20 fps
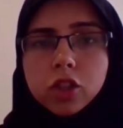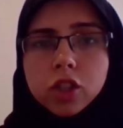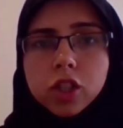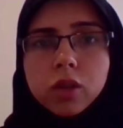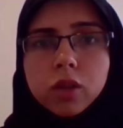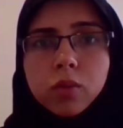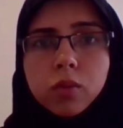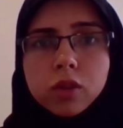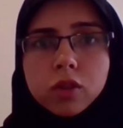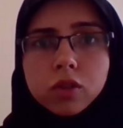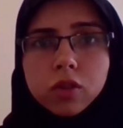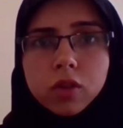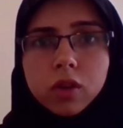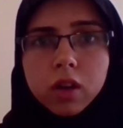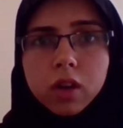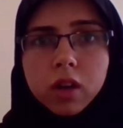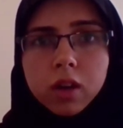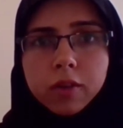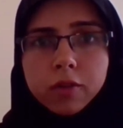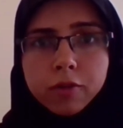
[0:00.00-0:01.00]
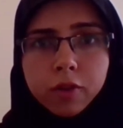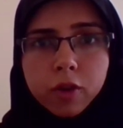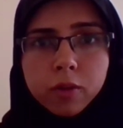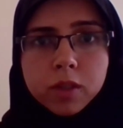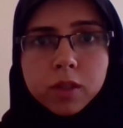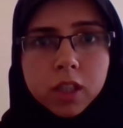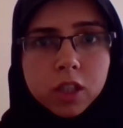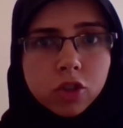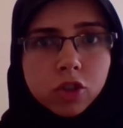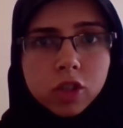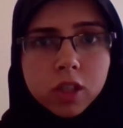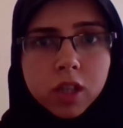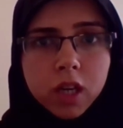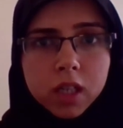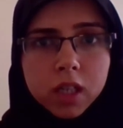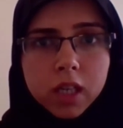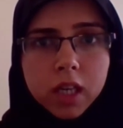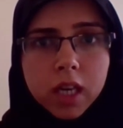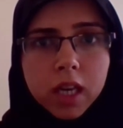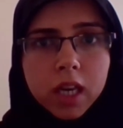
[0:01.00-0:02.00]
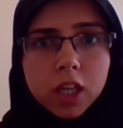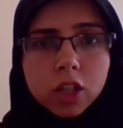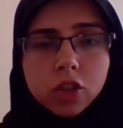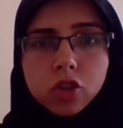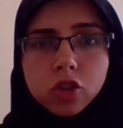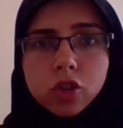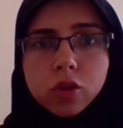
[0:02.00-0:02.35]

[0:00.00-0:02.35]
She was, uh, from such a young age,